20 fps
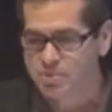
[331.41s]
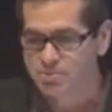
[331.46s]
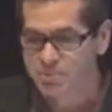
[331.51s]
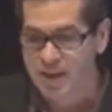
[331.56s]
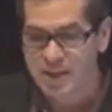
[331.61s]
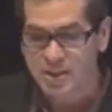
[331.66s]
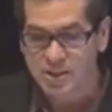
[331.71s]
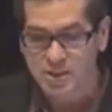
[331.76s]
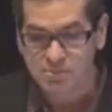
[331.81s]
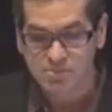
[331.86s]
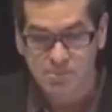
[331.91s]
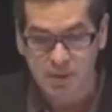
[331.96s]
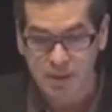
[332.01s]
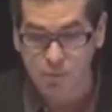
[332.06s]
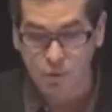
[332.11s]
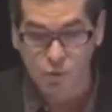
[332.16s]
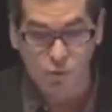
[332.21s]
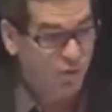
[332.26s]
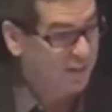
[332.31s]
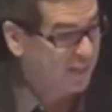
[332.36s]
Space,
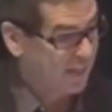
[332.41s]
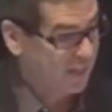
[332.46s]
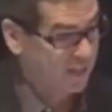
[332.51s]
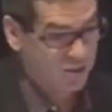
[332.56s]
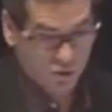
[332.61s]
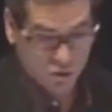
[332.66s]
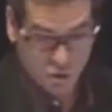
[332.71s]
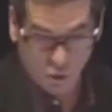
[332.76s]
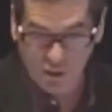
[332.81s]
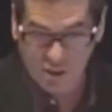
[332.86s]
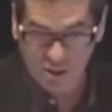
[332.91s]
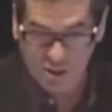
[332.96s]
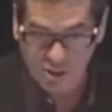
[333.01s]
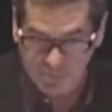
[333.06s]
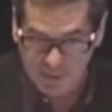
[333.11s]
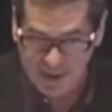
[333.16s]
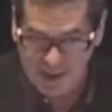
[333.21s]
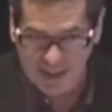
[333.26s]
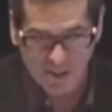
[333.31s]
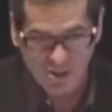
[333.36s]
people really enjoy
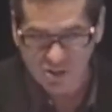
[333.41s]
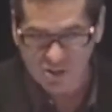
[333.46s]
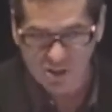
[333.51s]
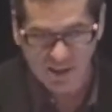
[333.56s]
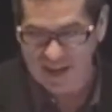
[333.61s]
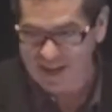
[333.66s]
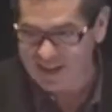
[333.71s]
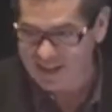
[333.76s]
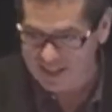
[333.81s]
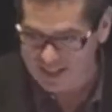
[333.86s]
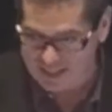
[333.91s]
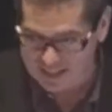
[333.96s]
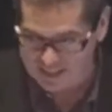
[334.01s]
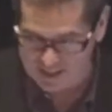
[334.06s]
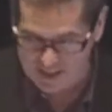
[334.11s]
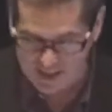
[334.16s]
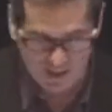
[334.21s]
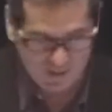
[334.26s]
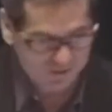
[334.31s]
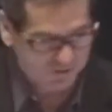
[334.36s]
space, are not
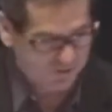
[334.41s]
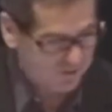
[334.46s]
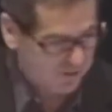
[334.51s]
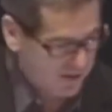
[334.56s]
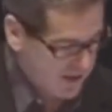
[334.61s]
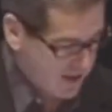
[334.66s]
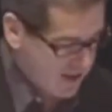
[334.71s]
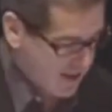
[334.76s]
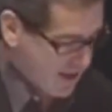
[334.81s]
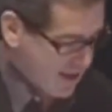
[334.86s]
getting enough.